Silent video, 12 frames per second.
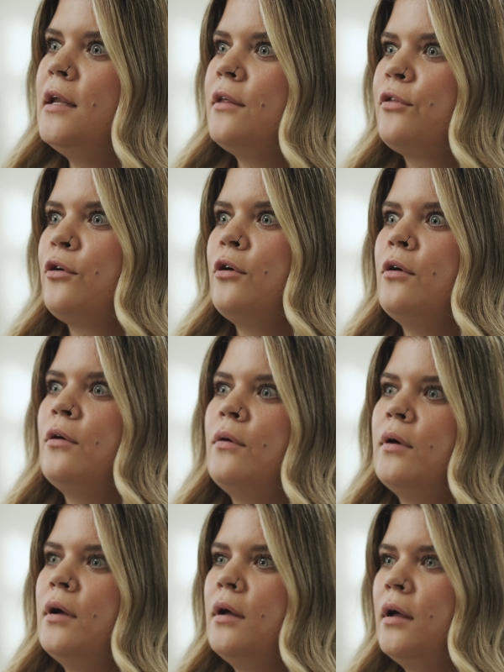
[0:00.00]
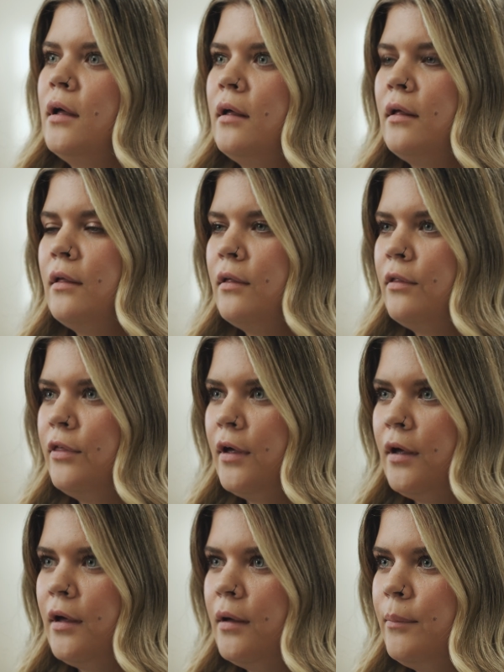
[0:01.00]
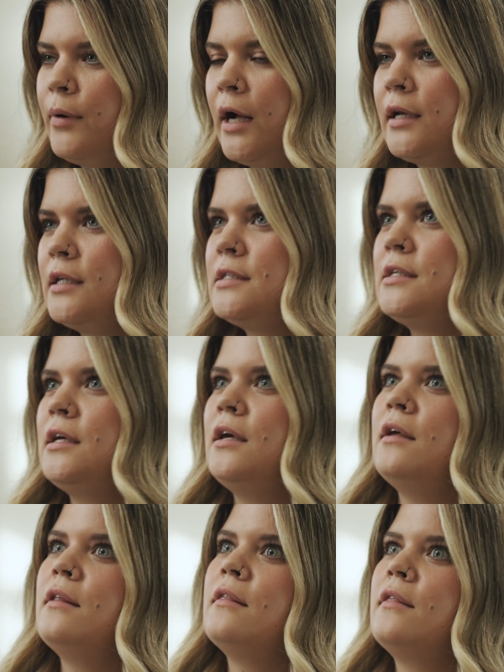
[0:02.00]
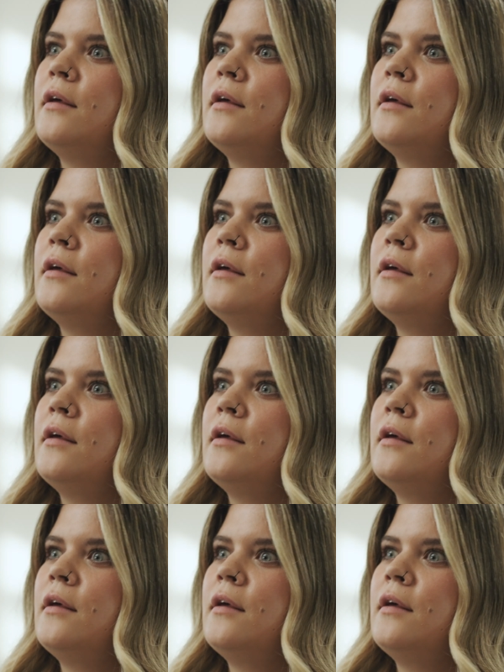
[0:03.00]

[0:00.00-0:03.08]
it through the pregnancy,